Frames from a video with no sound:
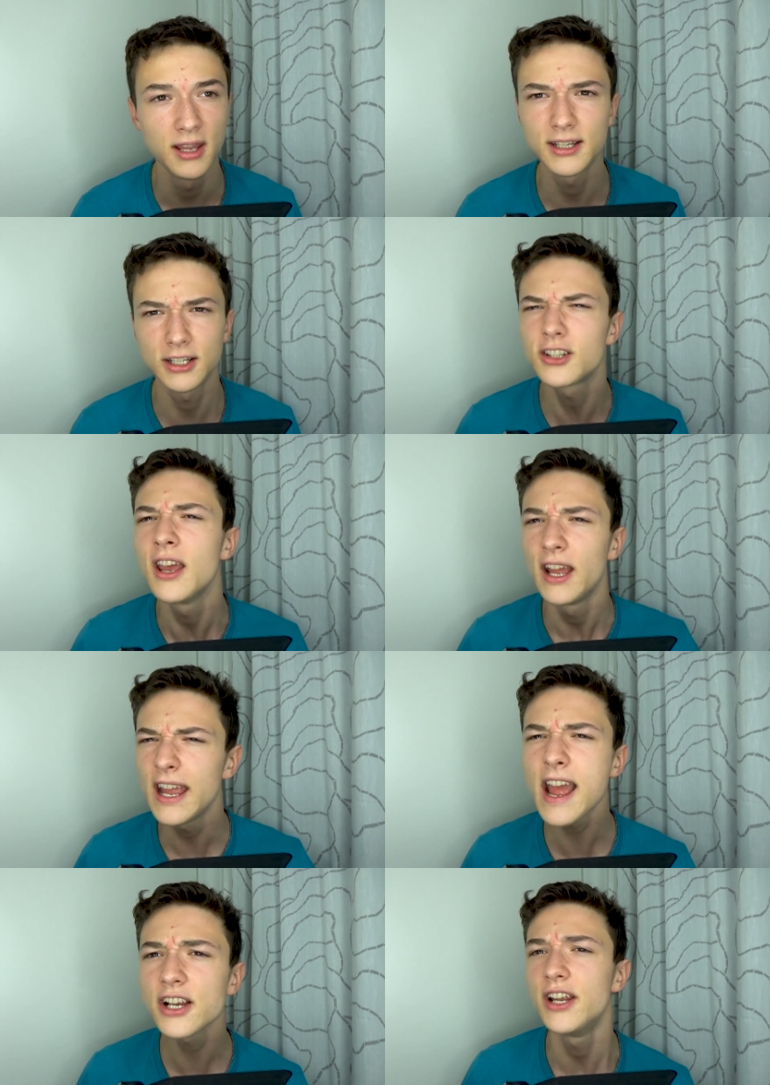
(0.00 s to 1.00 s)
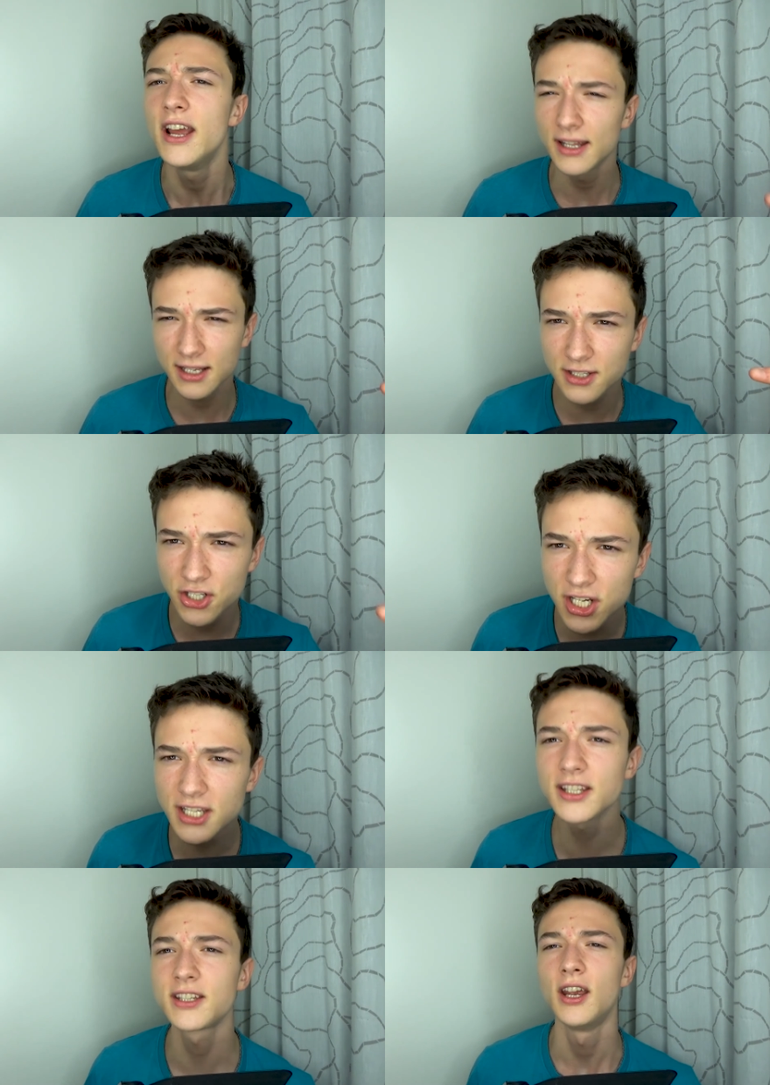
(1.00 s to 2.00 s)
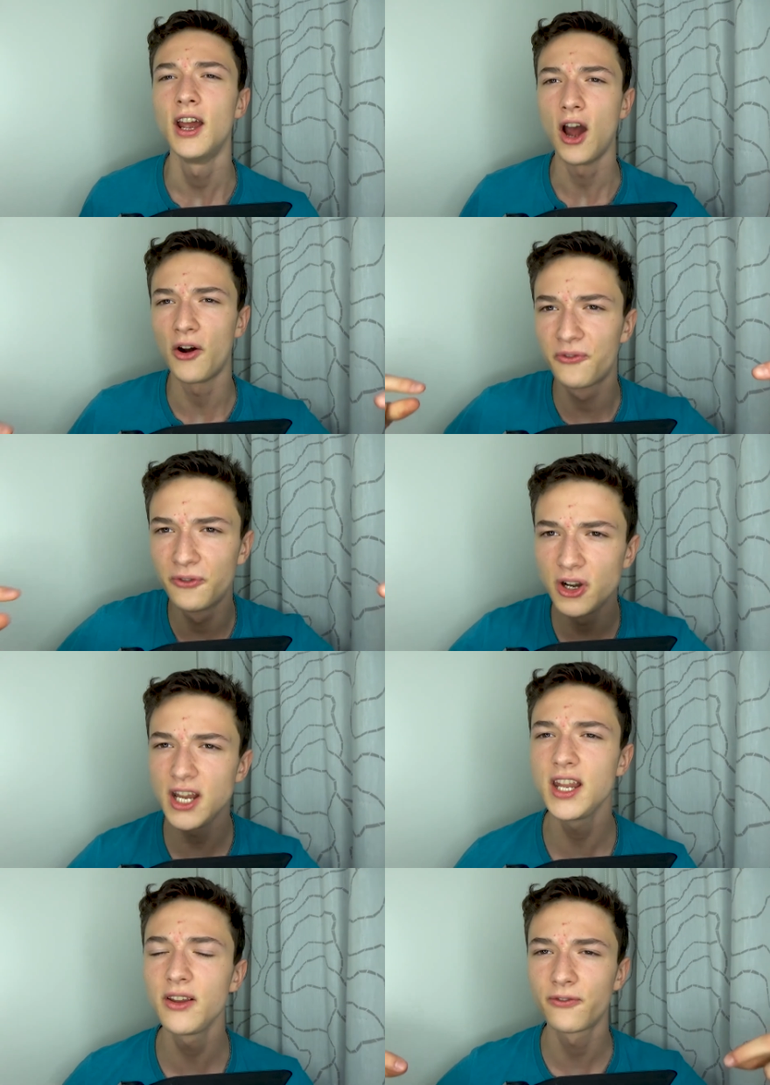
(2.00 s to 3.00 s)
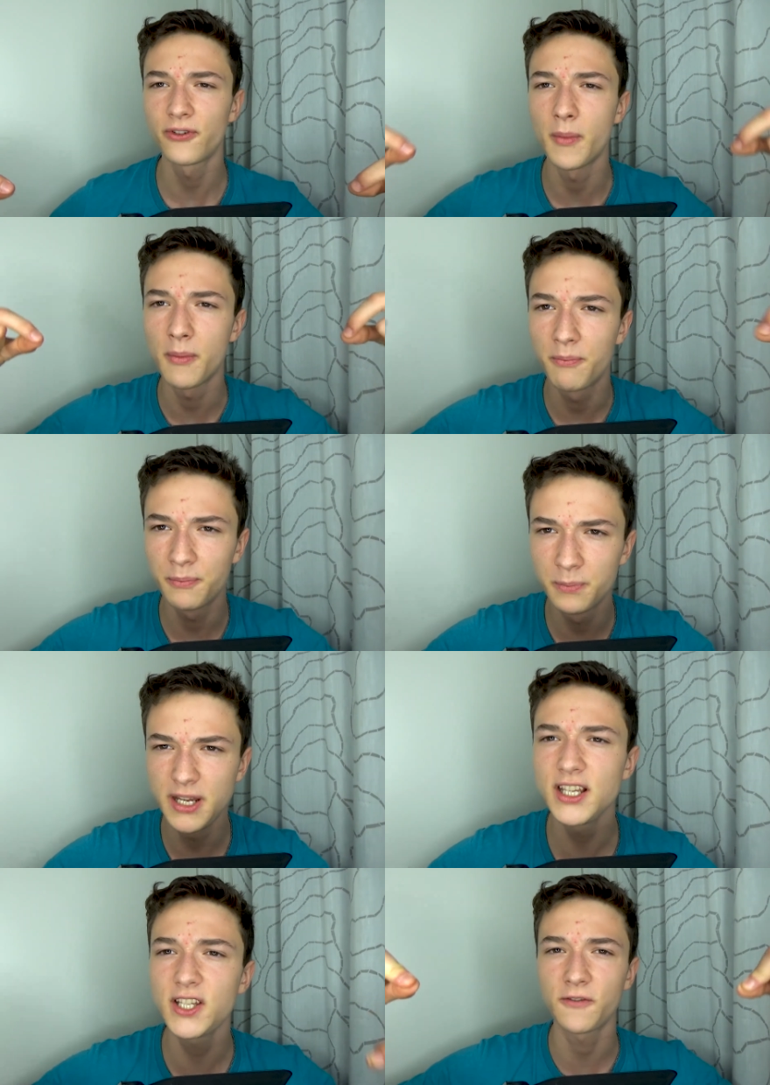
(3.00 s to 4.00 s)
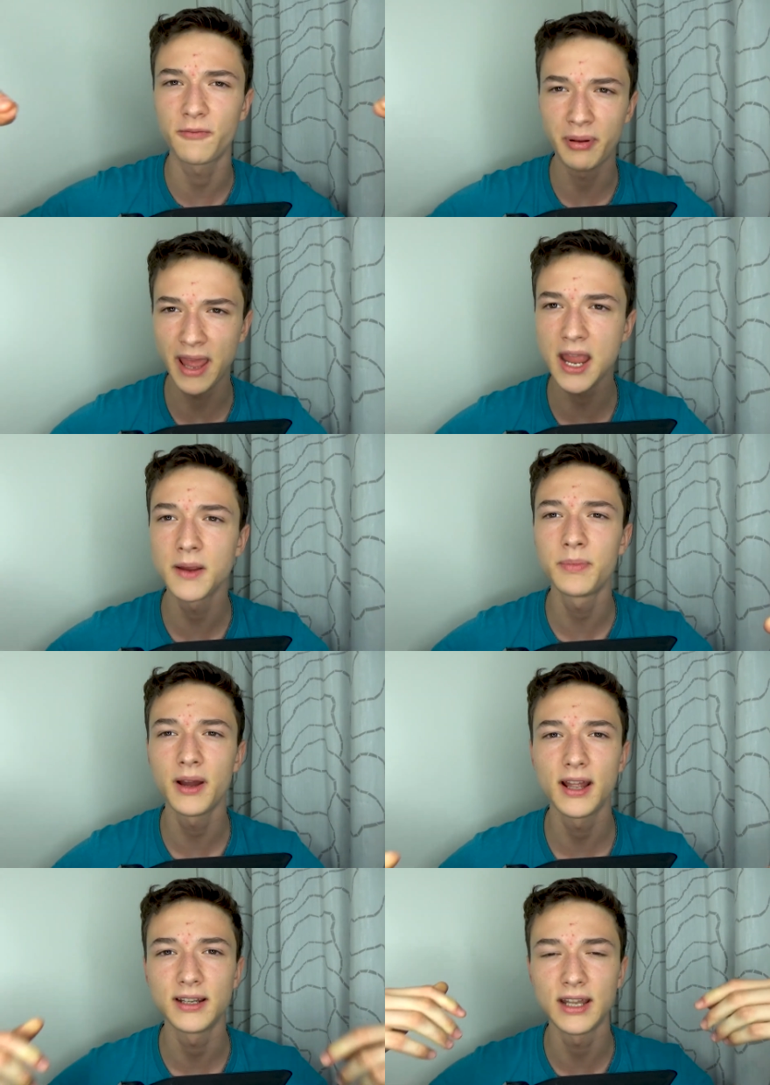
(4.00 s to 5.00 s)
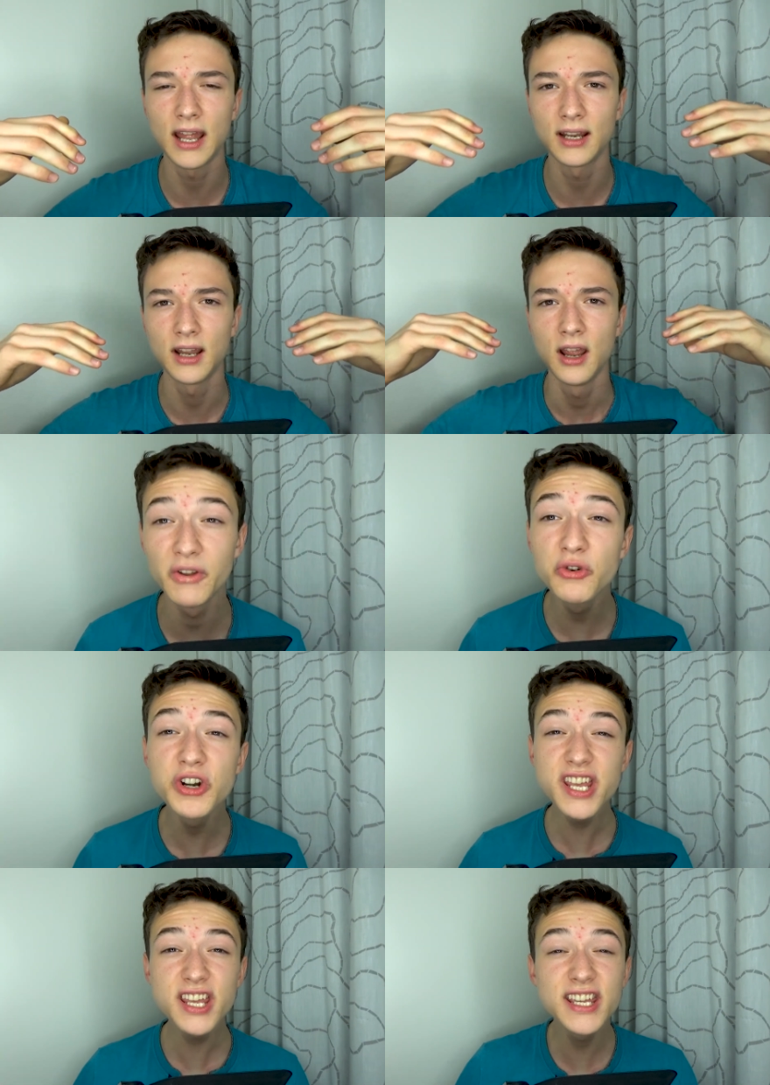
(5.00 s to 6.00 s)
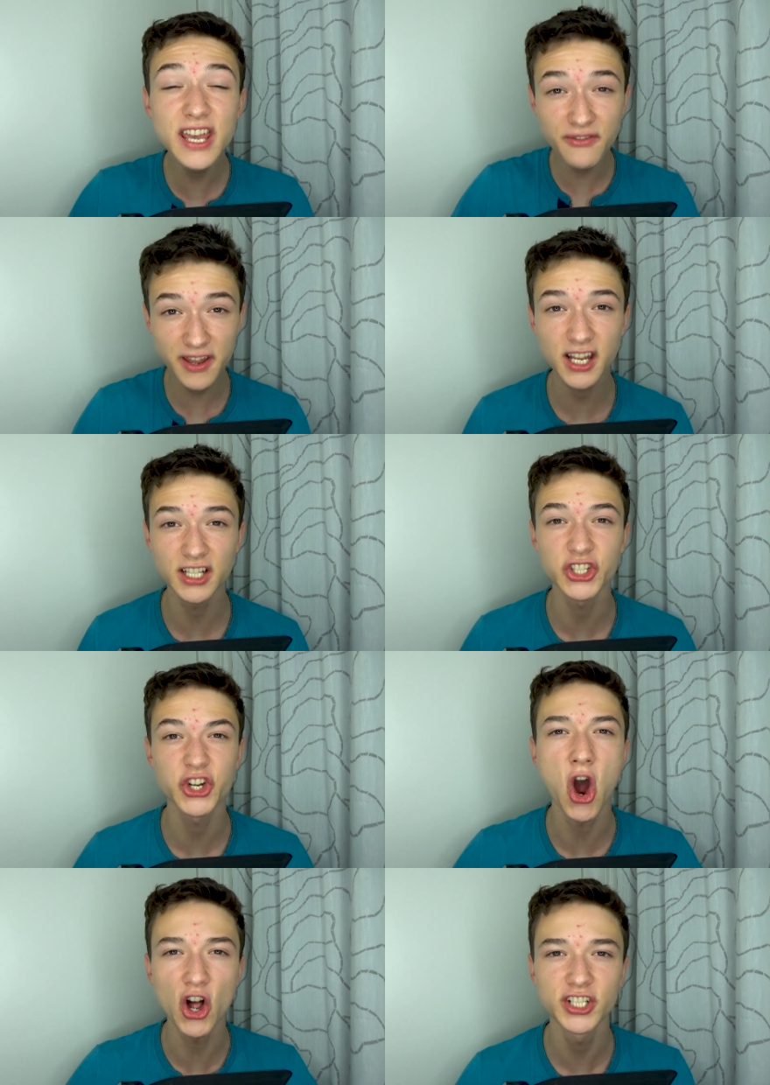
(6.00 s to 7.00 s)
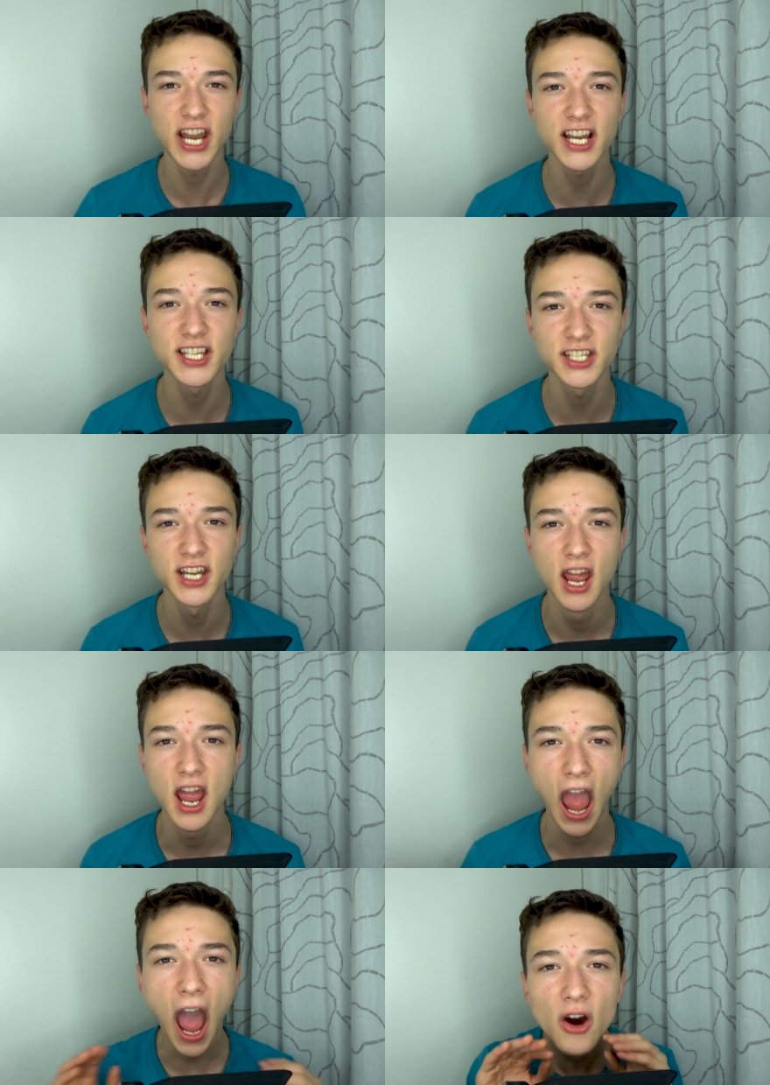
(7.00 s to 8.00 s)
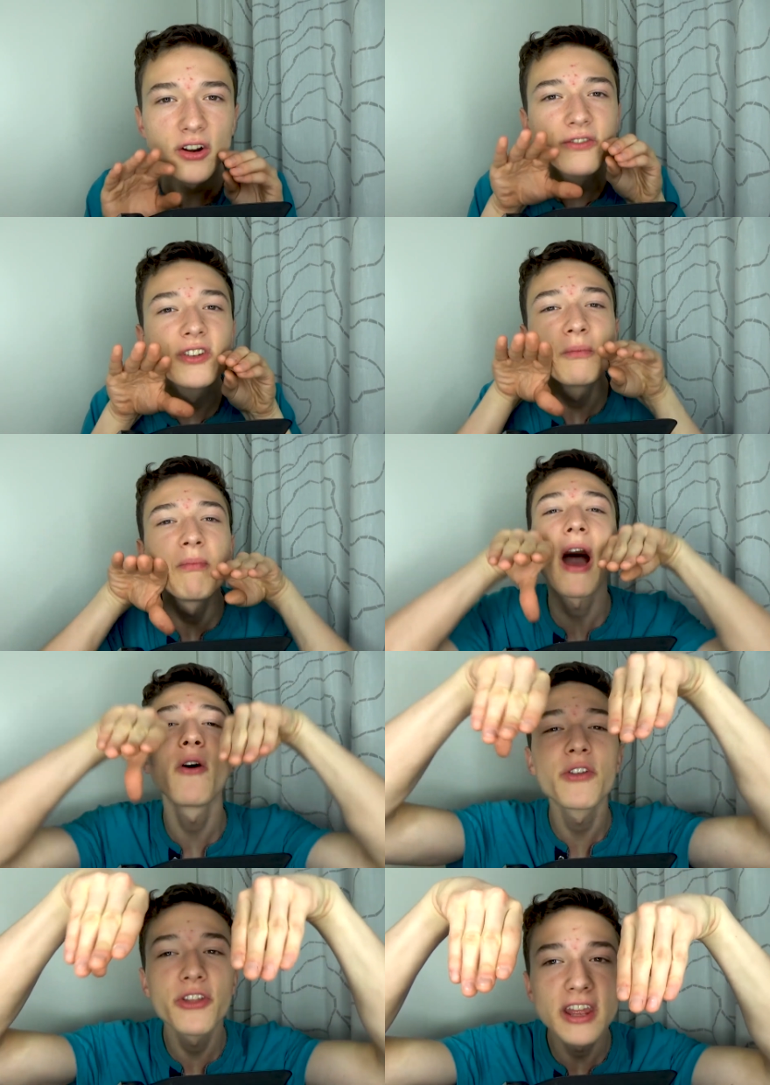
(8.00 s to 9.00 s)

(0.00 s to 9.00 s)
the, yeah, actually this gist of reading from a piece of paper and then re-giving its context out of your mouth